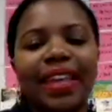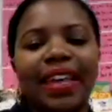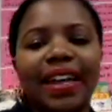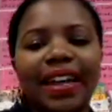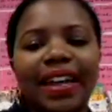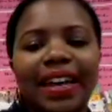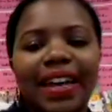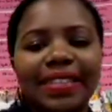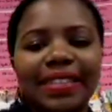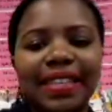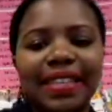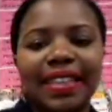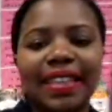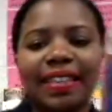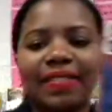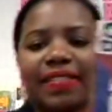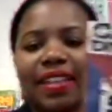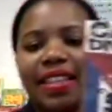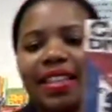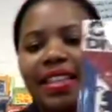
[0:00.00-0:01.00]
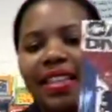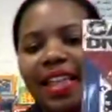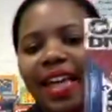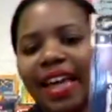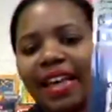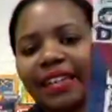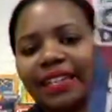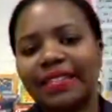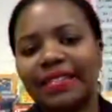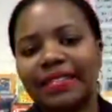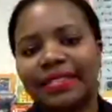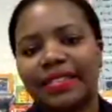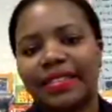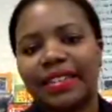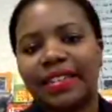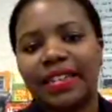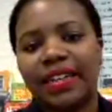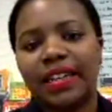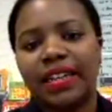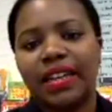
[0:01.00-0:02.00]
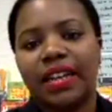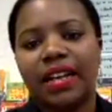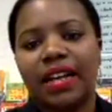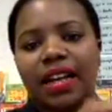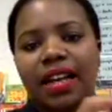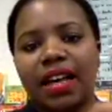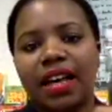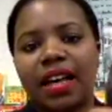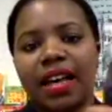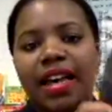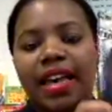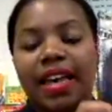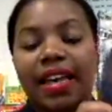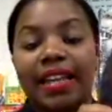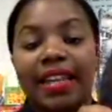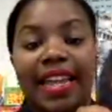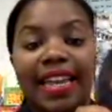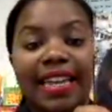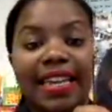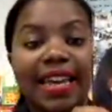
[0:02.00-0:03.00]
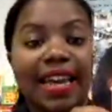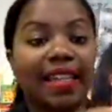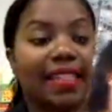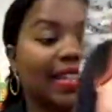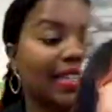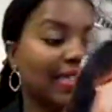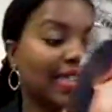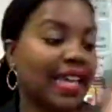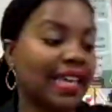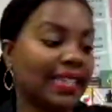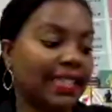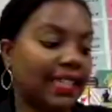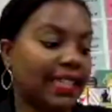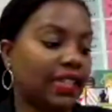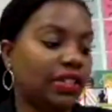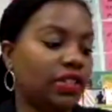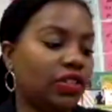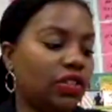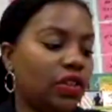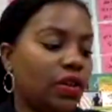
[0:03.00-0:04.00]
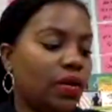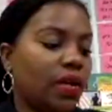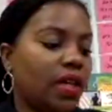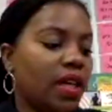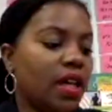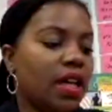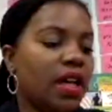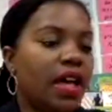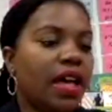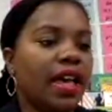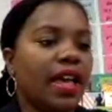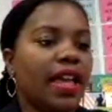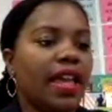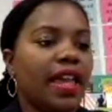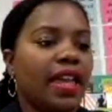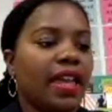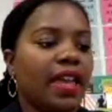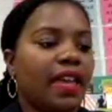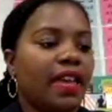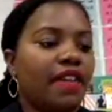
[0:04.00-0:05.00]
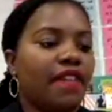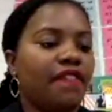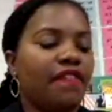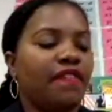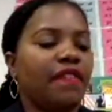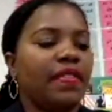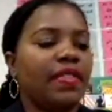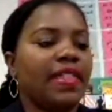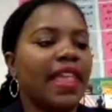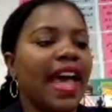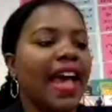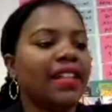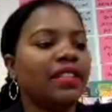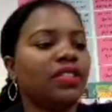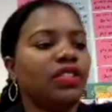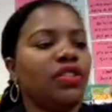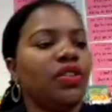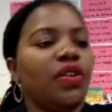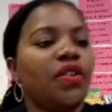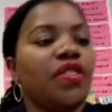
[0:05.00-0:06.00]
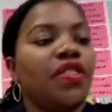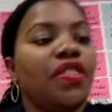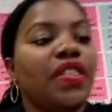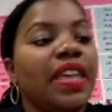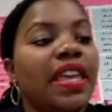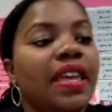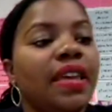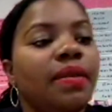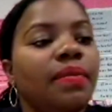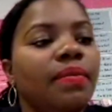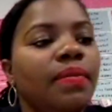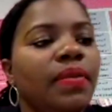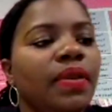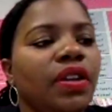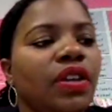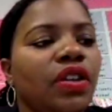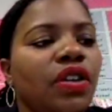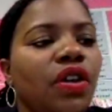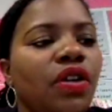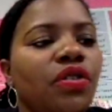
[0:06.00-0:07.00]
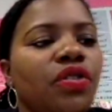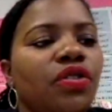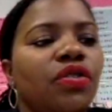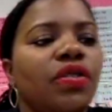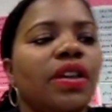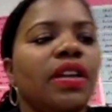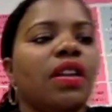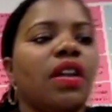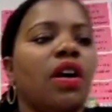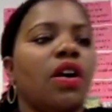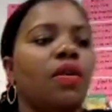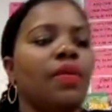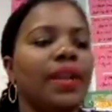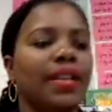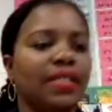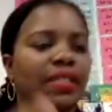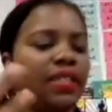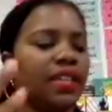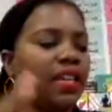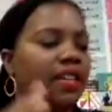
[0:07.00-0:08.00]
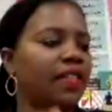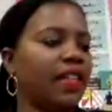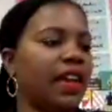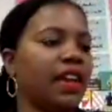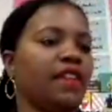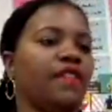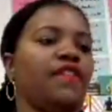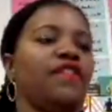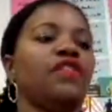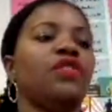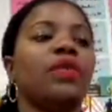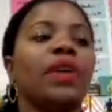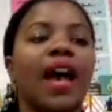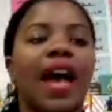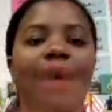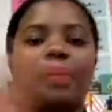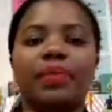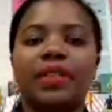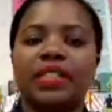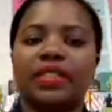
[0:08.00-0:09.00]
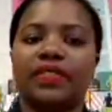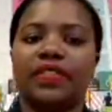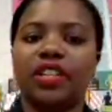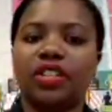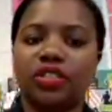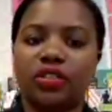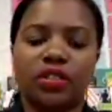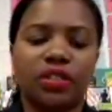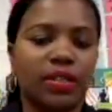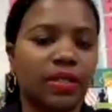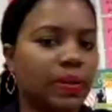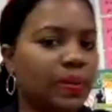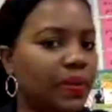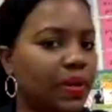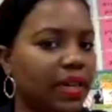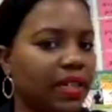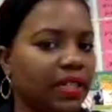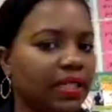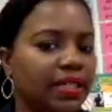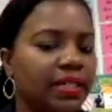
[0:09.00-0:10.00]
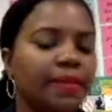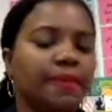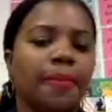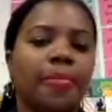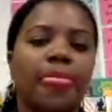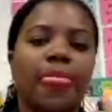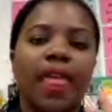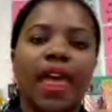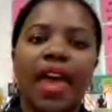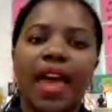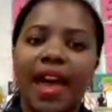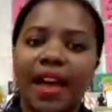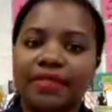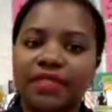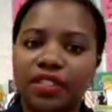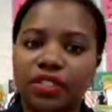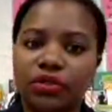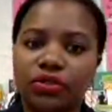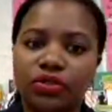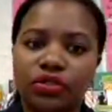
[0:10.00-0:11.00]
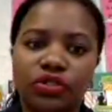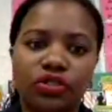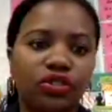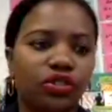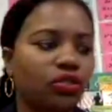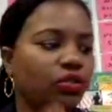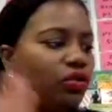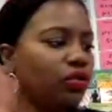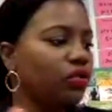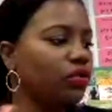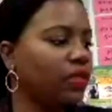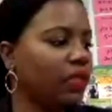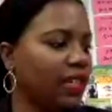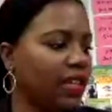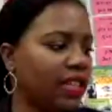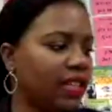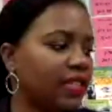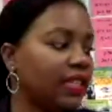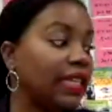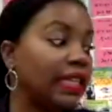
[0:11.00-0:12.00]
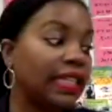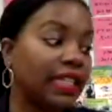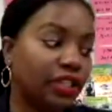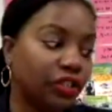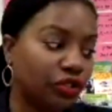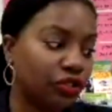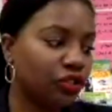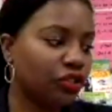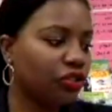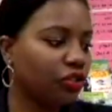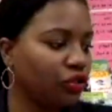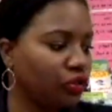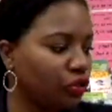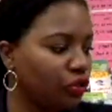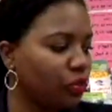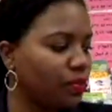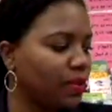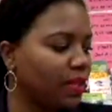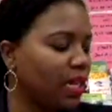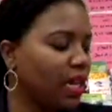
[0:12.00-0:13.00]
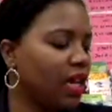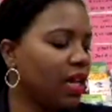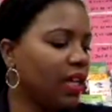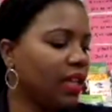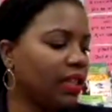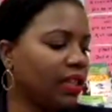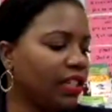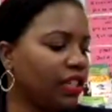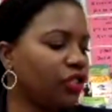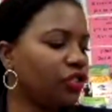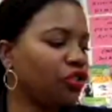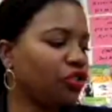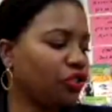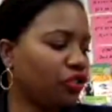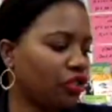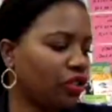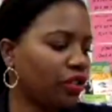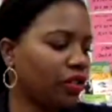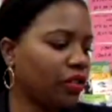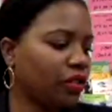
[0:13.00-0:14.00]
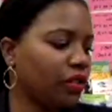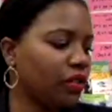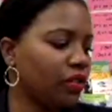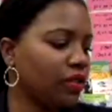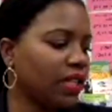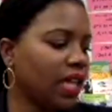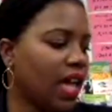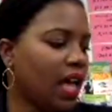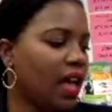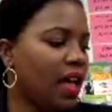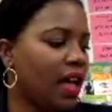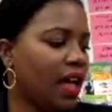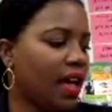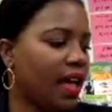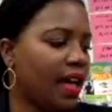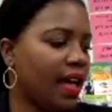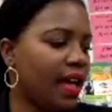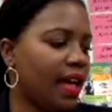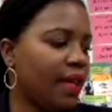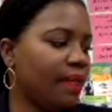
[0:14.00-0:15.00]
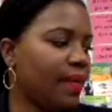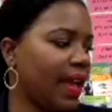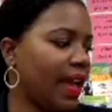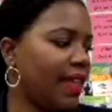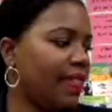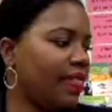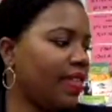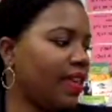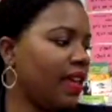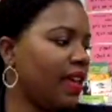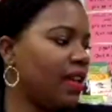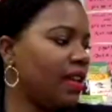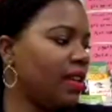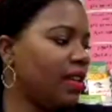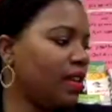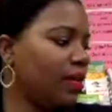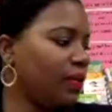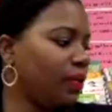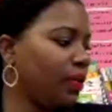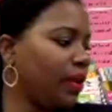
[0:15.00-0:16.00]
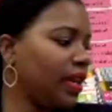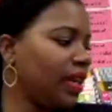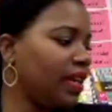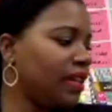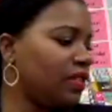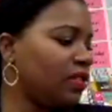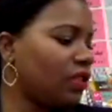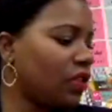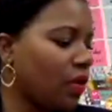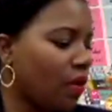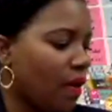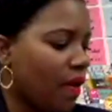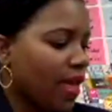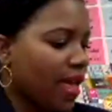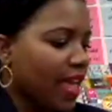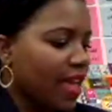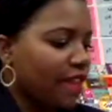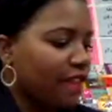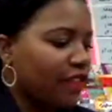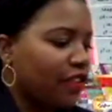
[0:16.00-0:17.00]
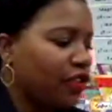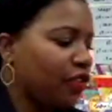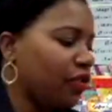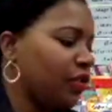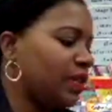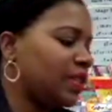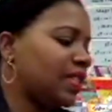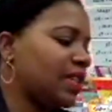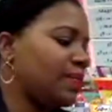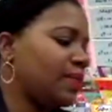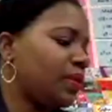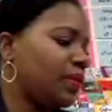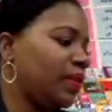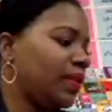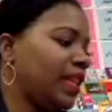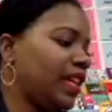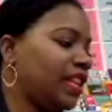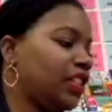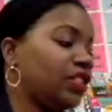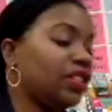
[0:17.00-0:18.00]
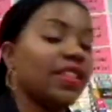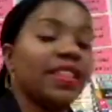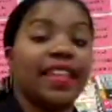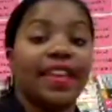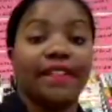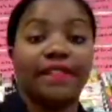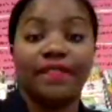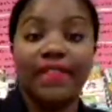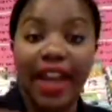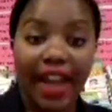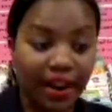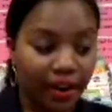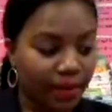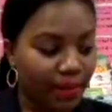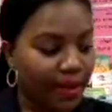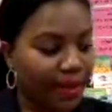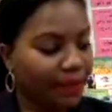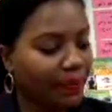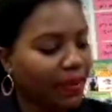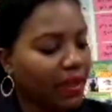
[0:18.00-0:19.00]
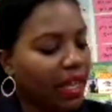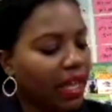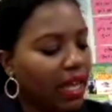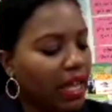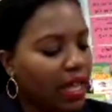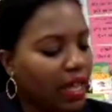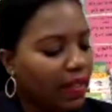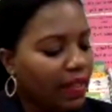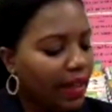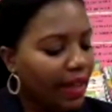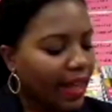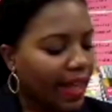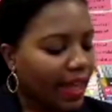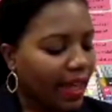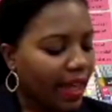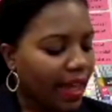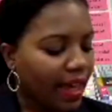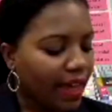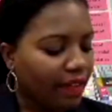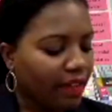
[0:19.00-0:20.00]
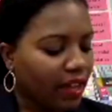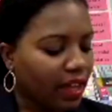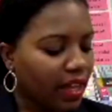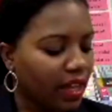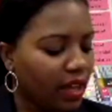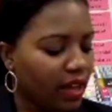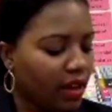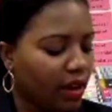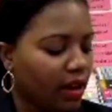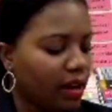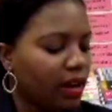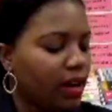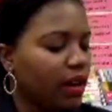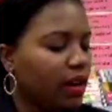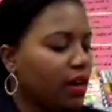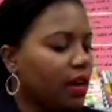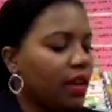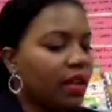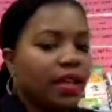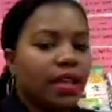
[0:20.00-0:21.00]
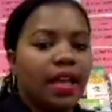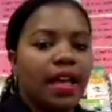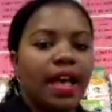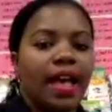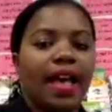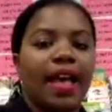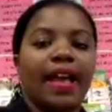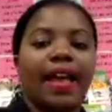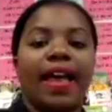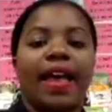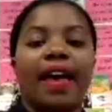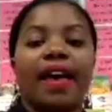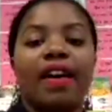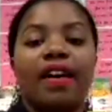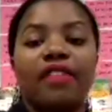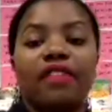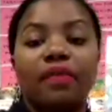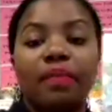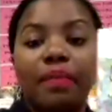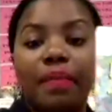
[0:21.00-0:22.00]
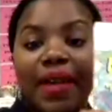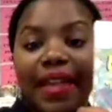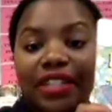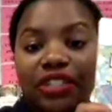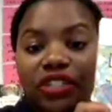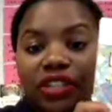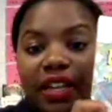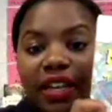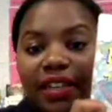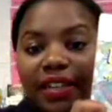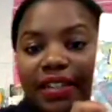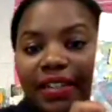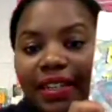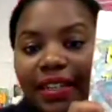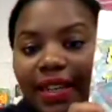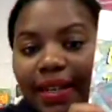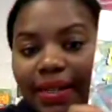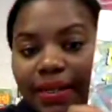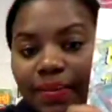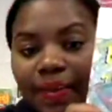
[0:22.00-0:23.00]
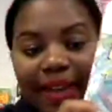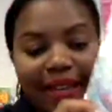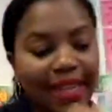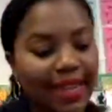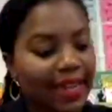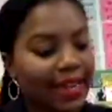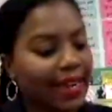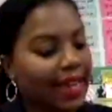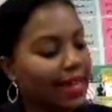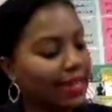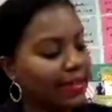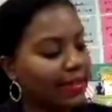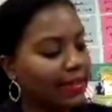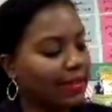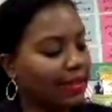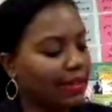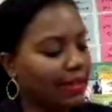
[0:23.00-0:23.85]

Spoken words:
Casa Dividida, La Hija Desastre. So if that's your theme, you can always get like a few copies of each of these books, have students choose, get into literature groups, literature circles, and then read. So if you're doing something related to the environment, like I have here, I have Meche y las Ballenas,